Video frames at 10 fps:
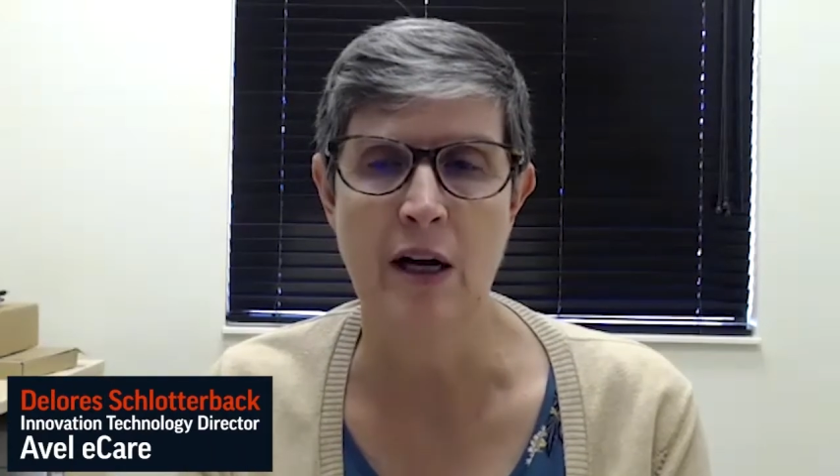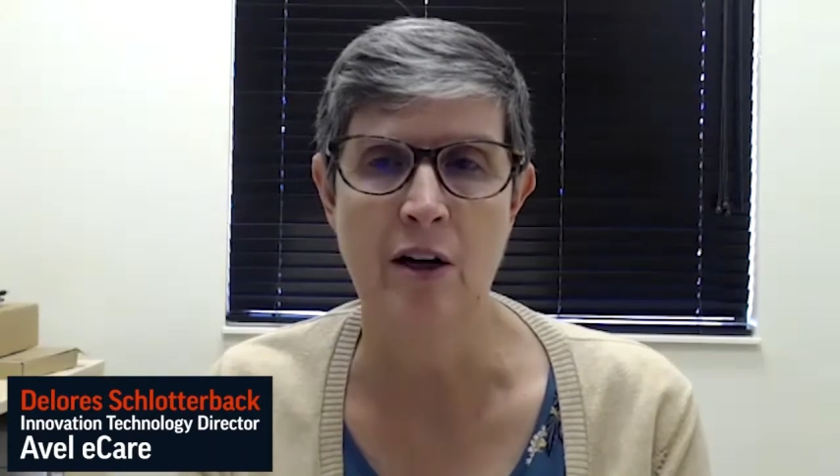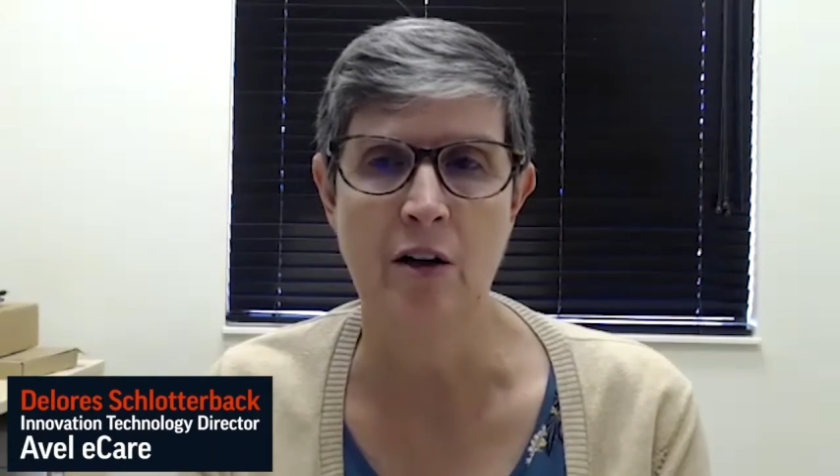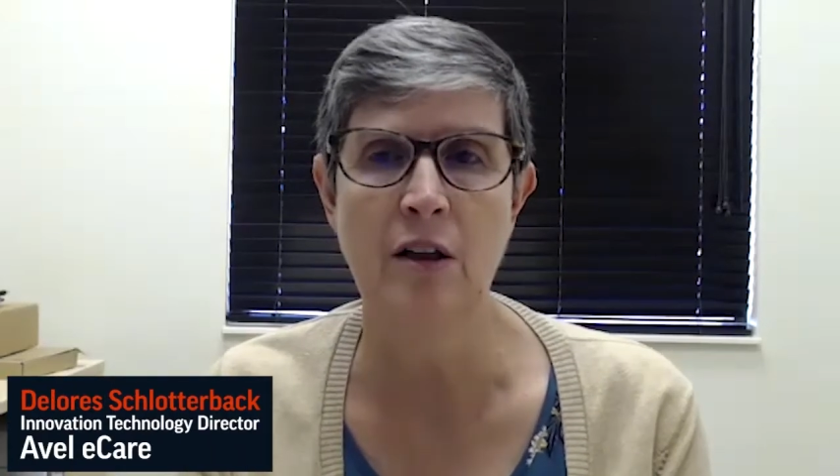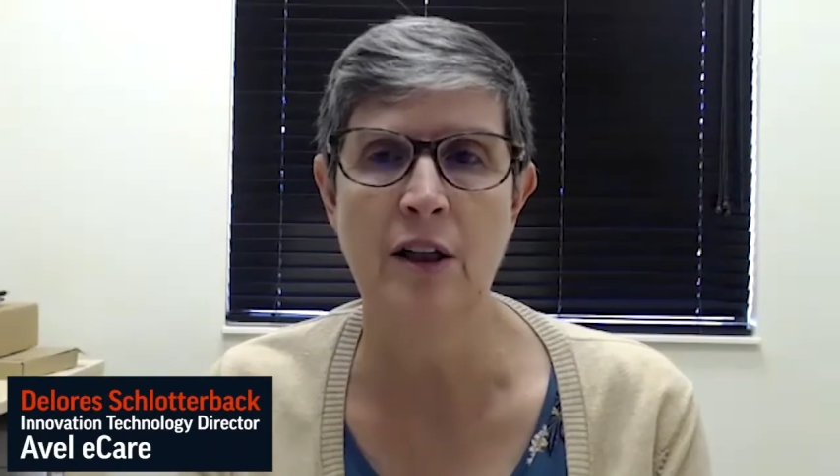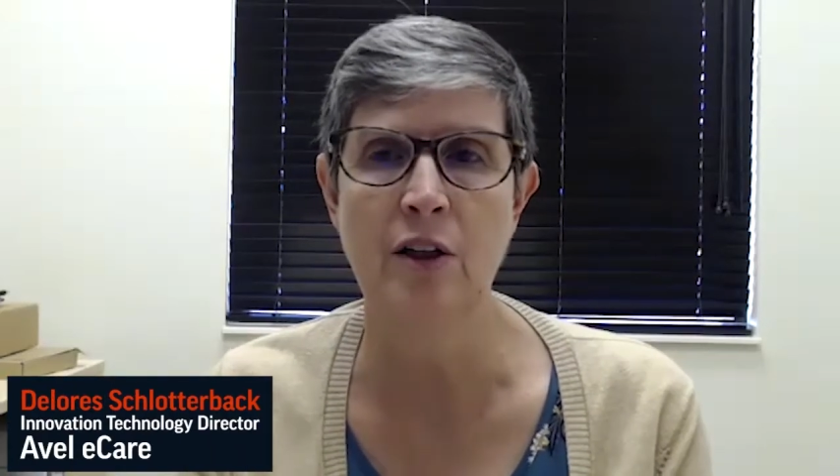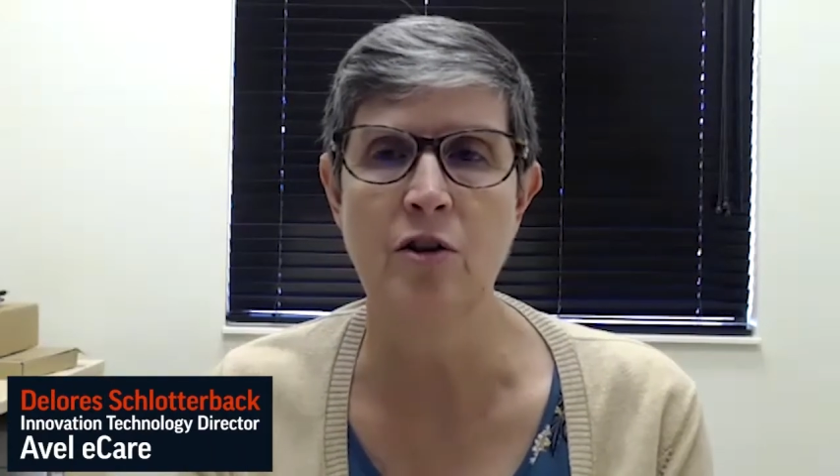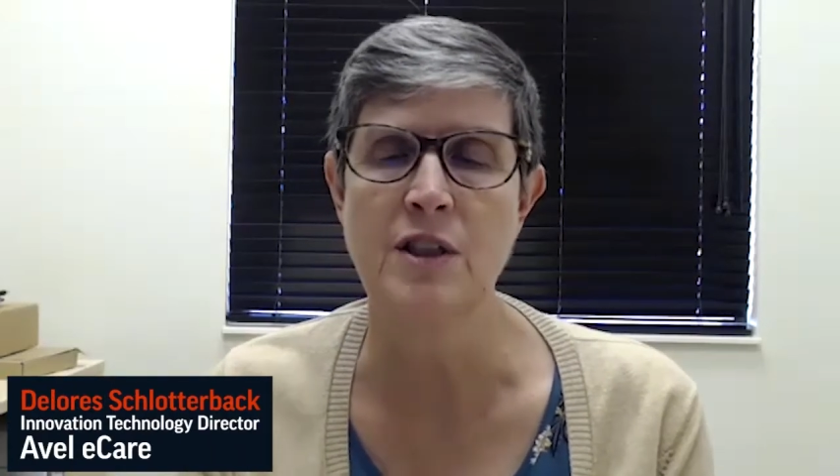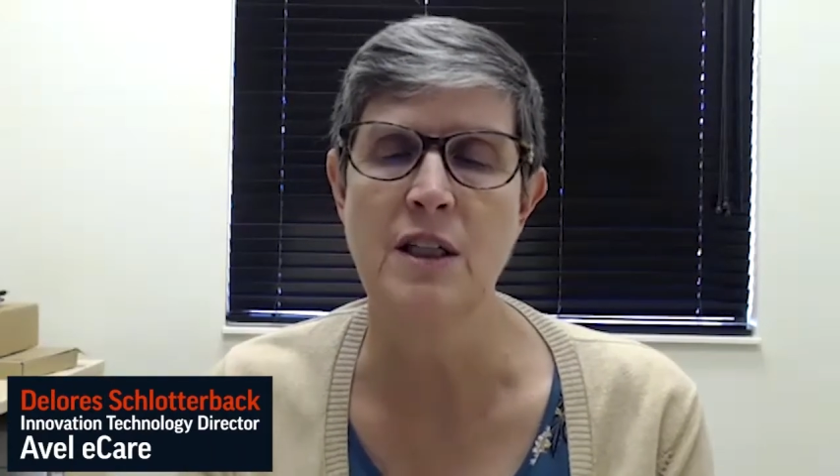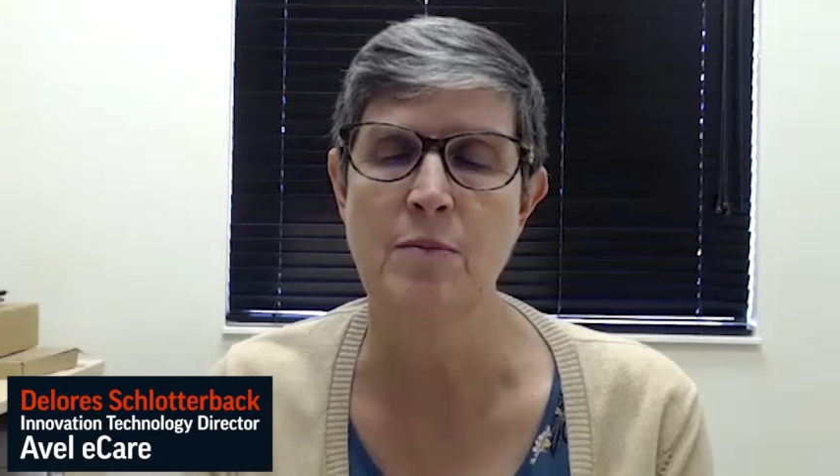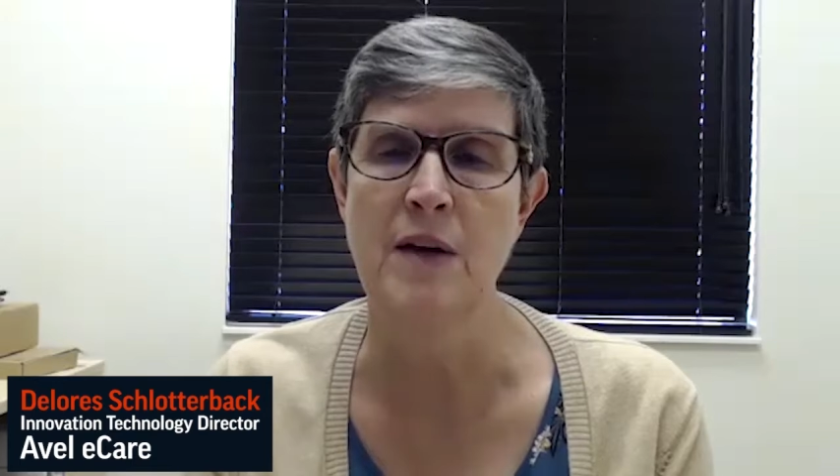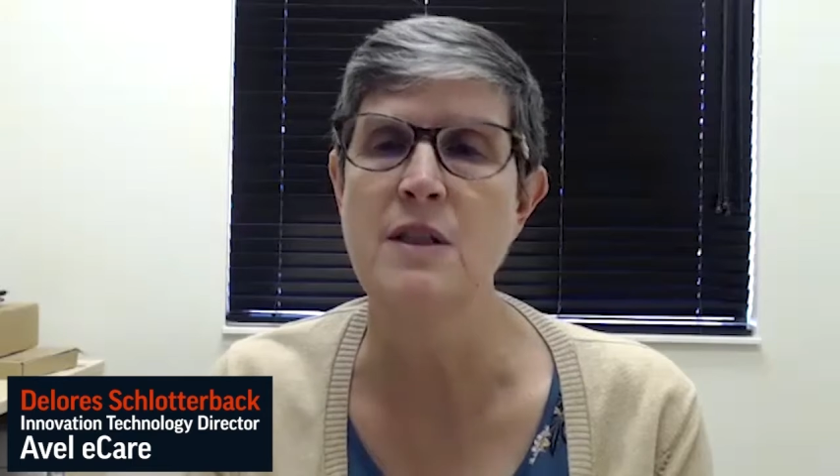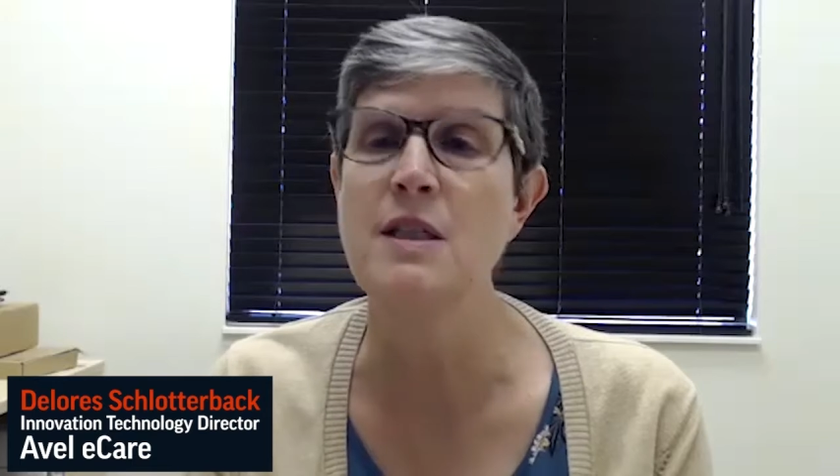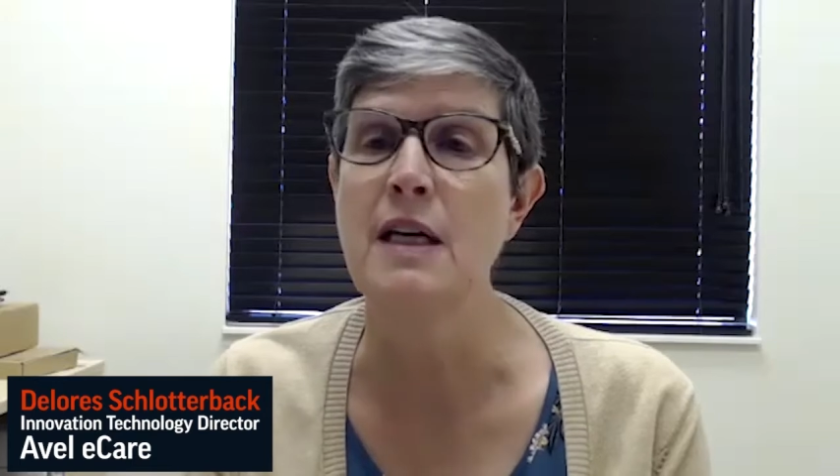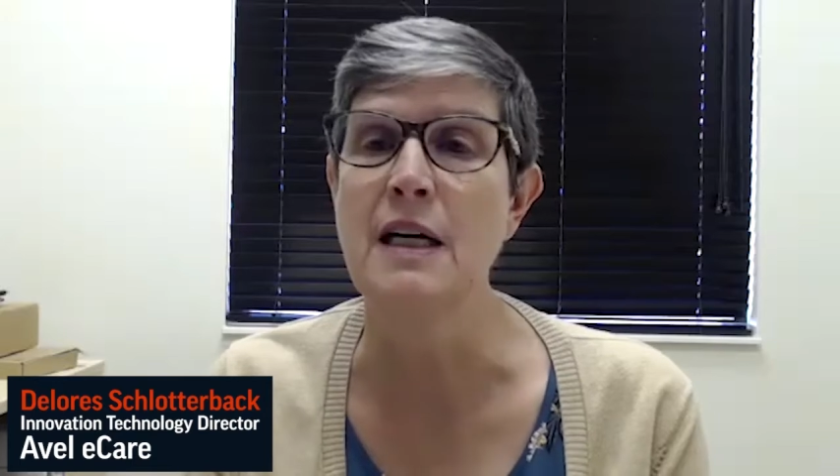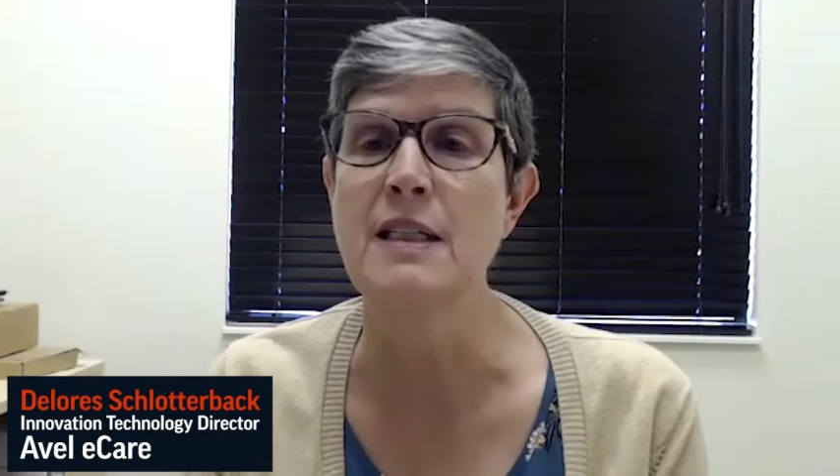and our clinical team on this side